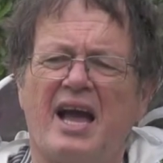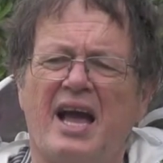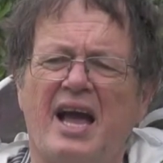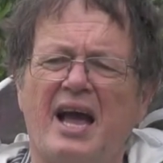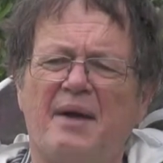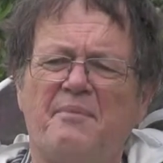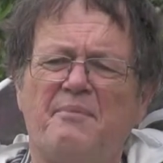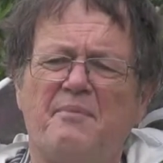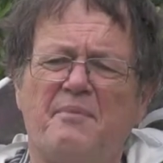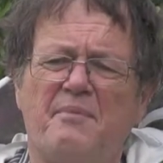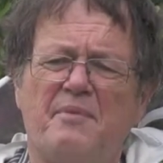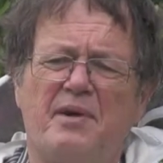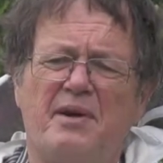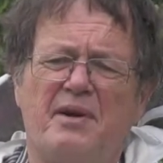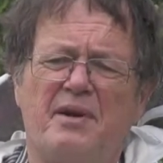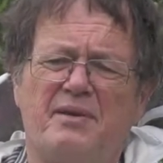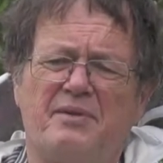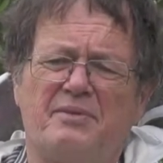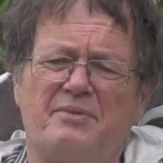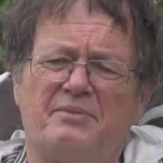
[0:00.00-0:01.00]
Um,
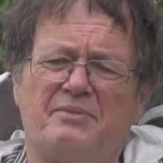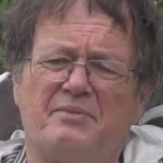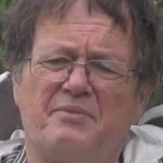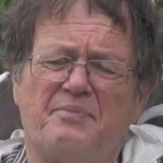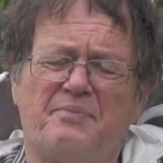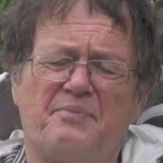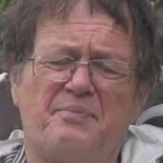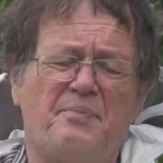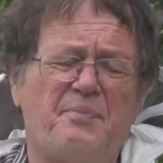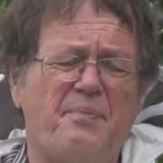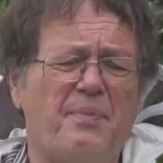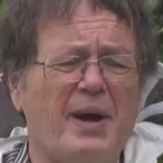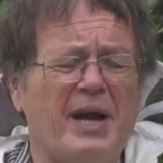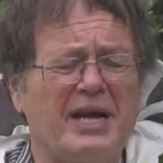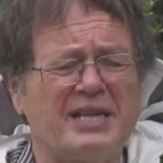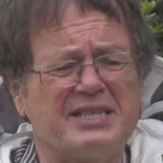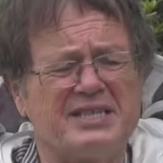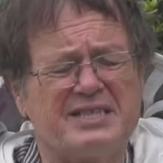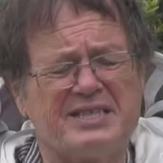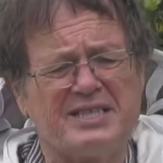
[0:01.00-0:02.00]

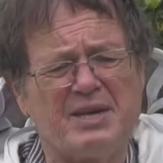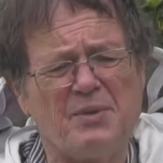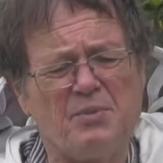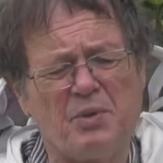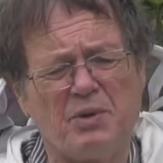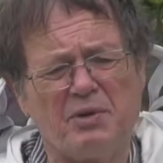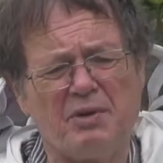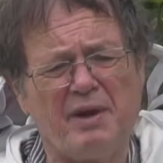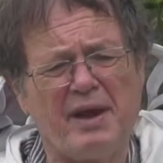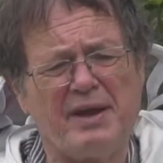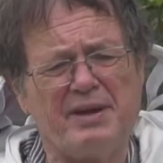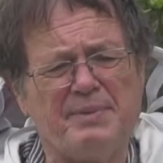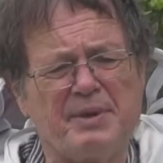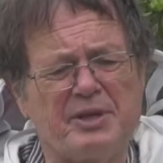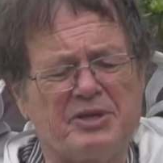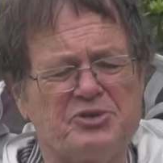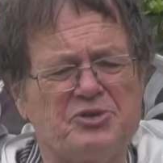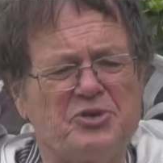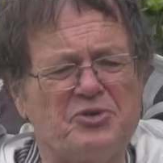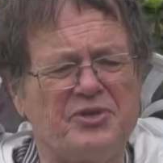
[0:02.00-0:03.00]
but somewhere around
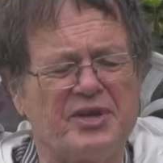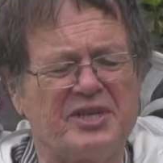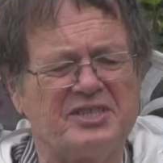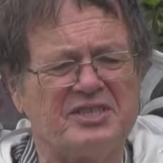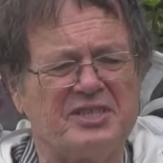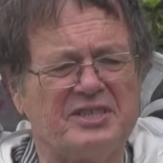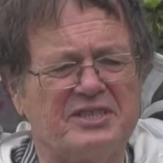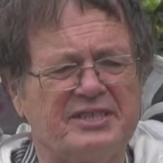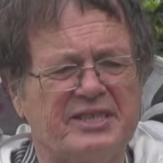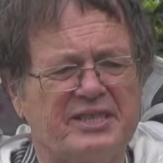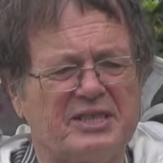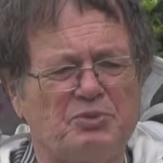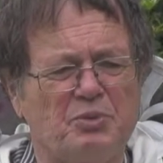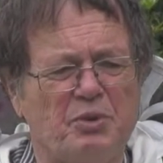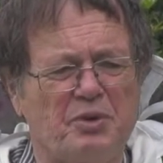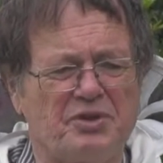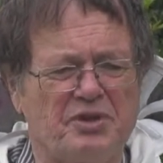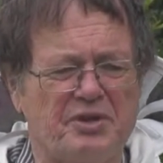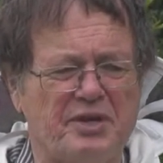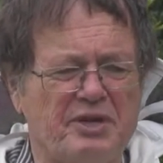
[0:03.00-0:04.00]
about 2006,
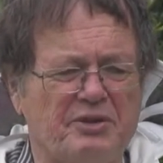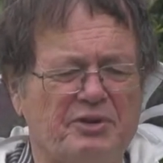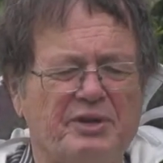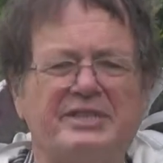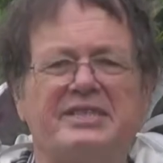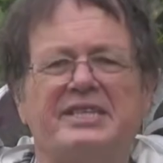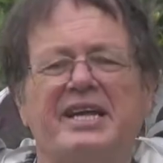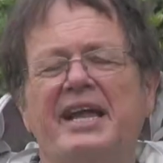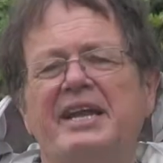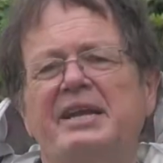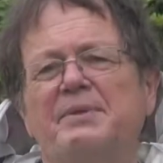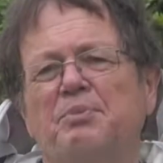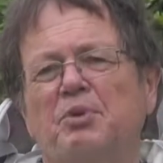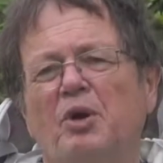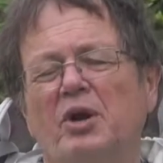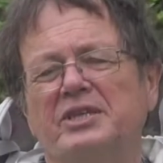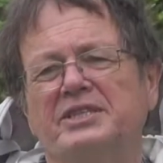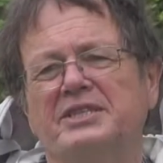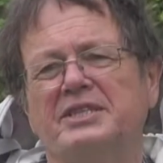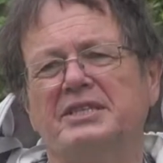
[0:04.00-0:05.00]
with the increase in honey
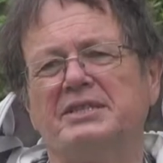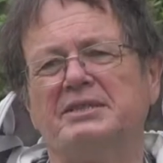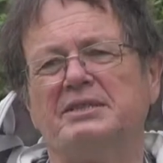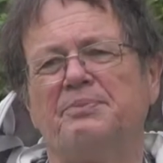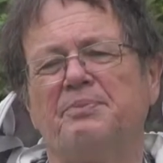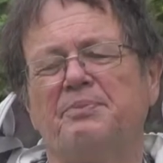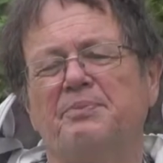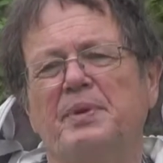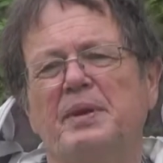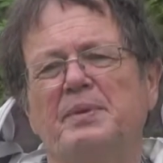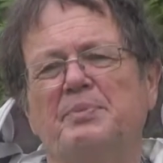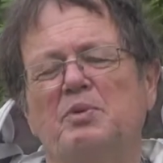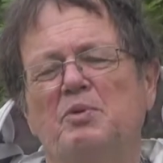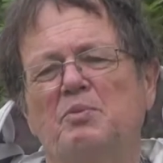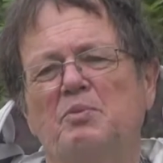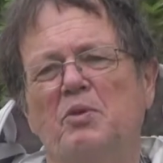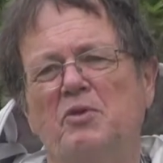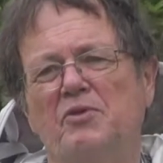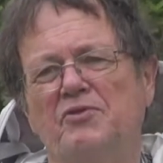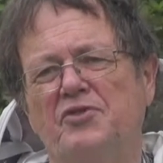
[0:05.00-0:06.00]
prices,
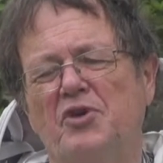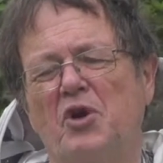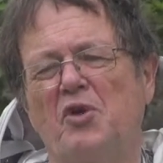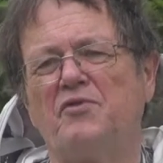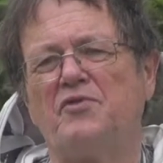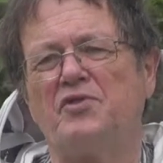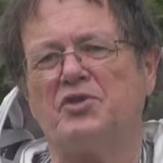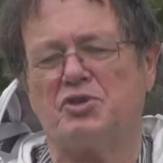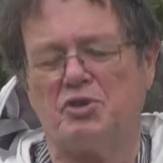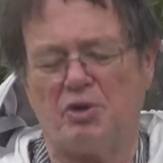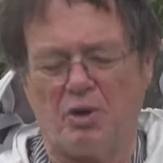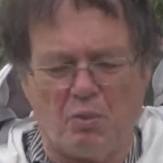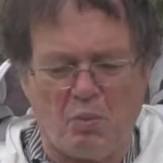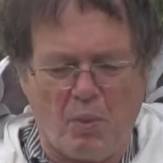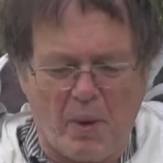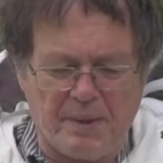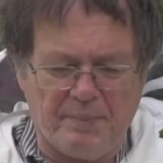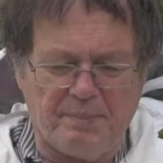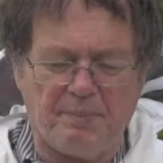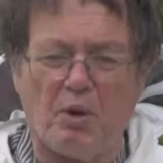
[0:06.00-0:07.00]
people moved over to a
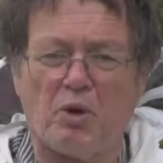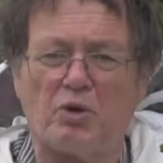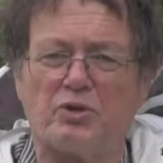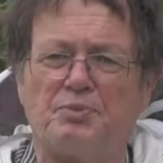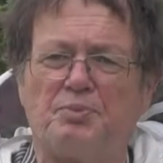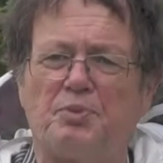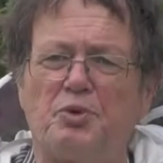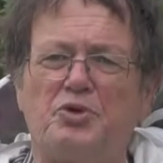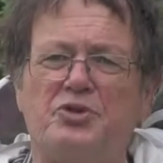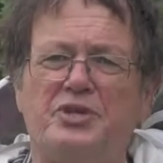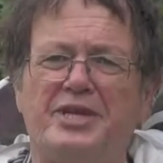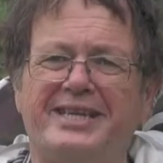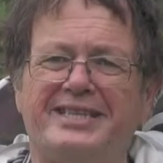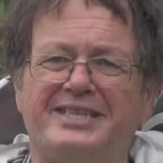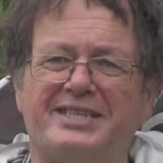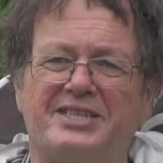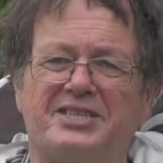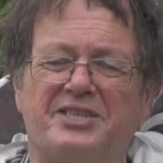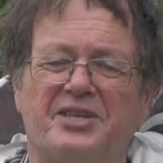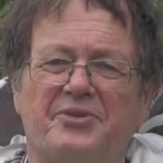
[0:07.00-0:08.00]
one box brood
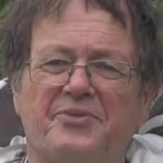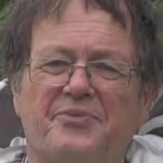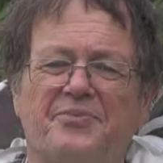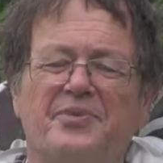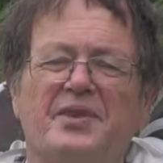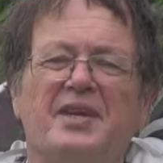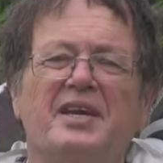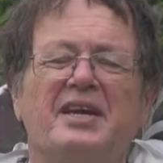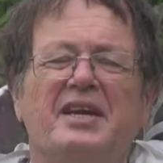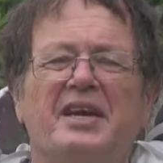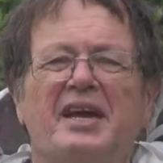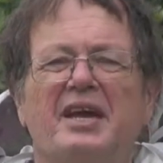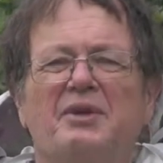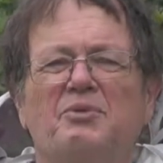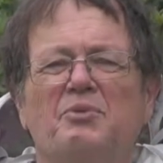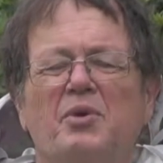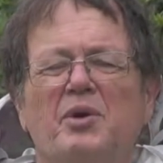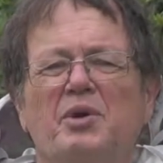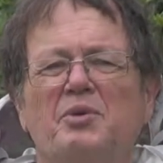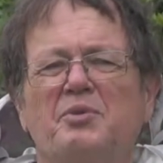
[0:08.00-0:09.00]
nest.
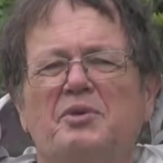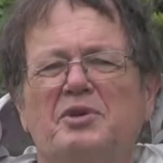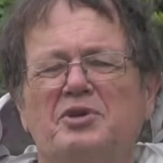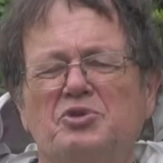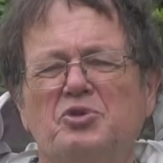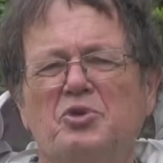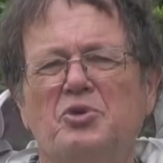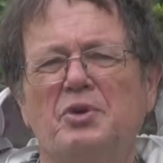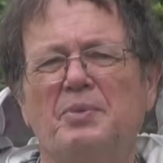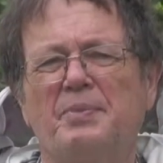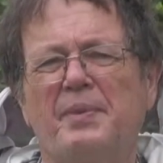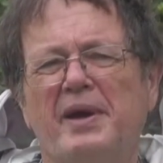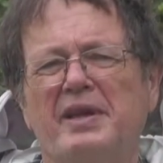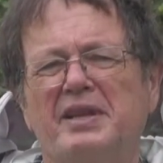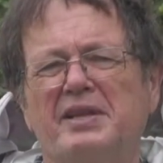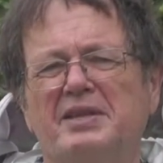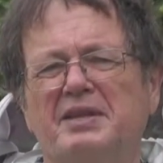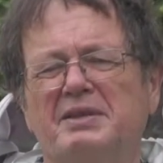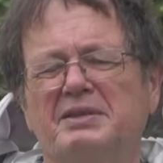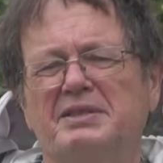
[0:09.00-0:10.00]
And what I want to talk
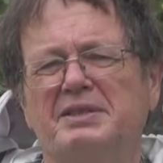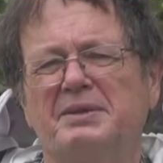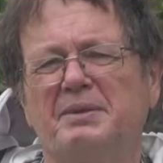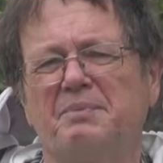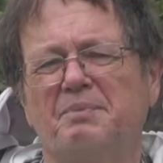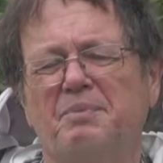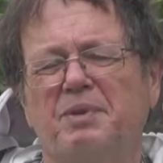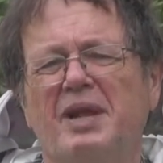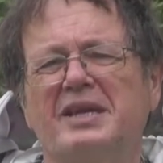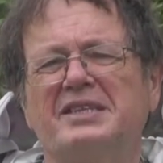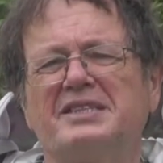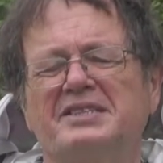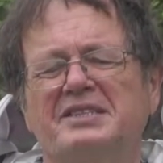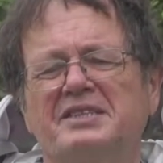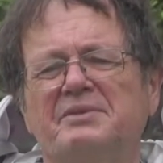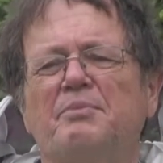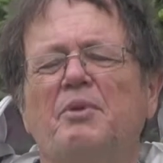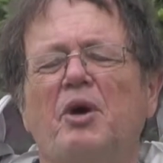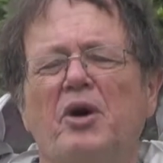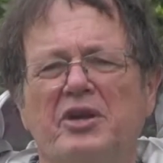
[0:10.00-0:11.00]
about is the pluses
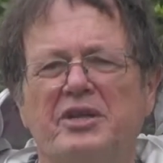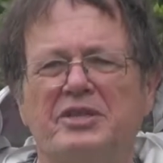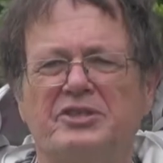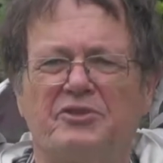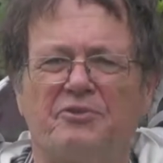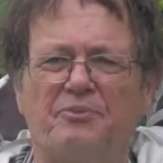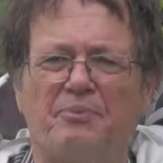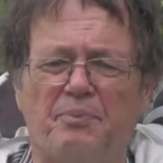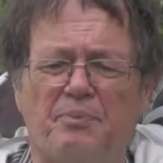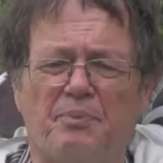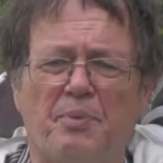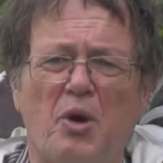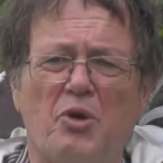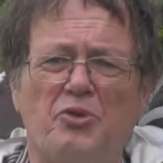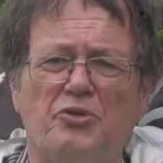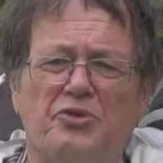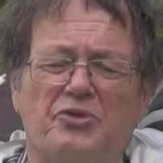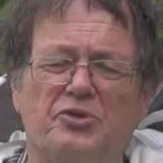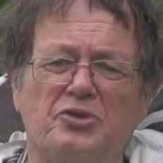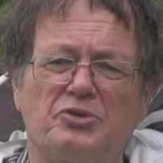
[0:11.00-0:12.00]
and minuses of
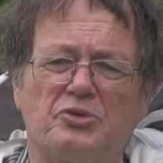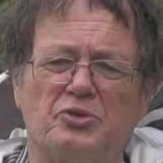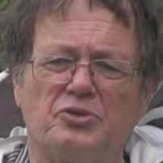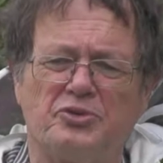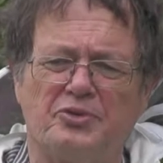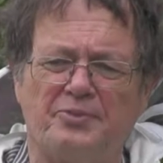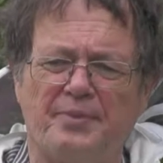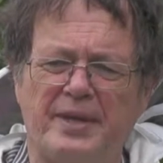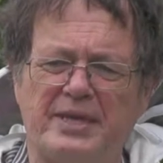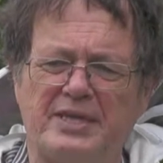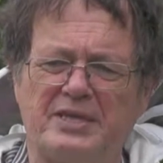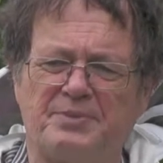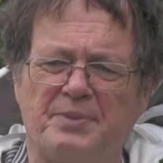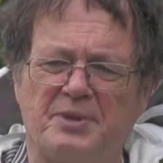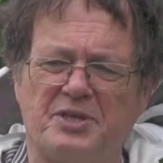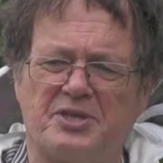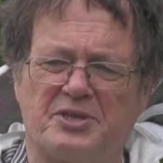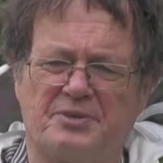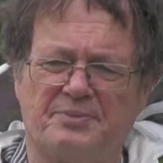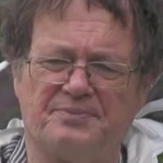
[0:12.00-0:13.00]
both sorts of
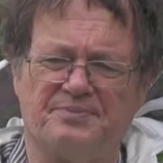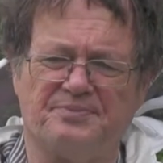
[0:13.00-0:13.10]
management.